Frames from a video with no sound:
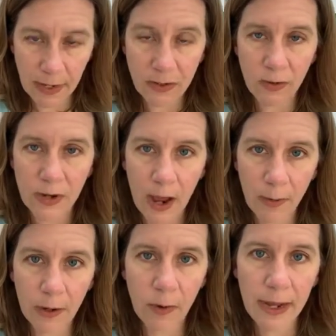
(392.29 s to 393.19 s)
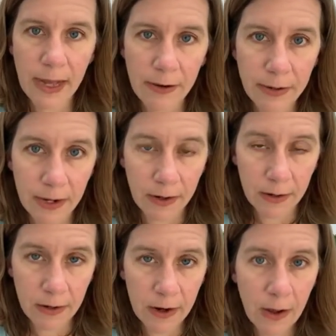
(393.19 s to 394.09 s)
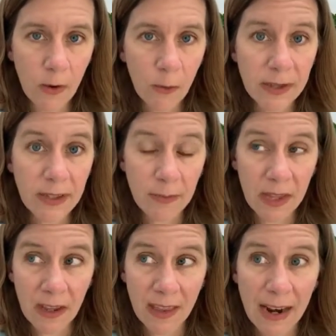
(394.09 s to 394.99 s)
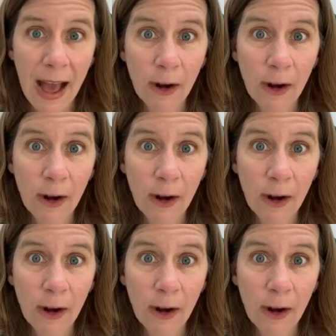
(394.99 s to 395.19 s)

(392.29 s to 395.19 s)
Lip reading: I do not want to walk out of here with something that